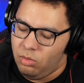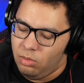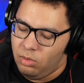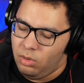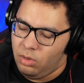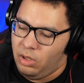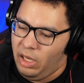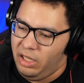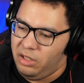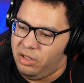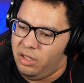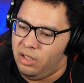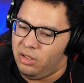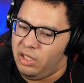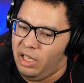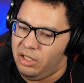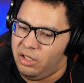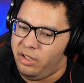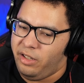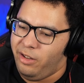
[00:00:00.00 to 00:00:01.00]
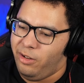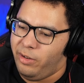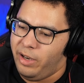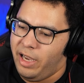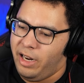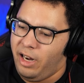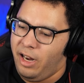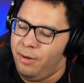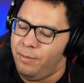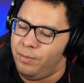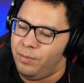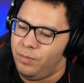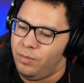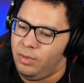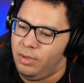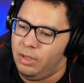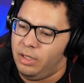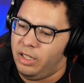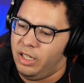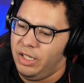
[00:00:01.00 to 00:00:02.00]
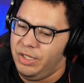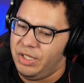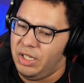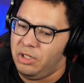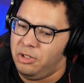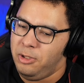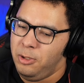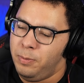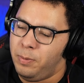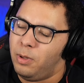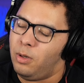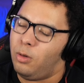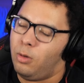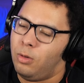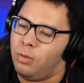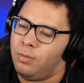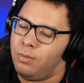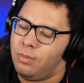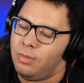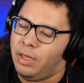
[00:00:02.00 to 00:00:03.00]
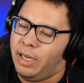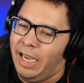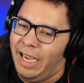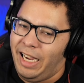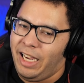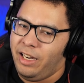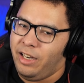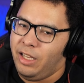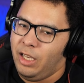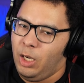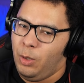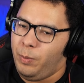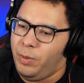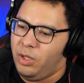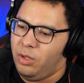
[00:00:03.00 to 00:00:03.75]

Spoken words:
take the deal, Eddy. There is a loophole. I can help you.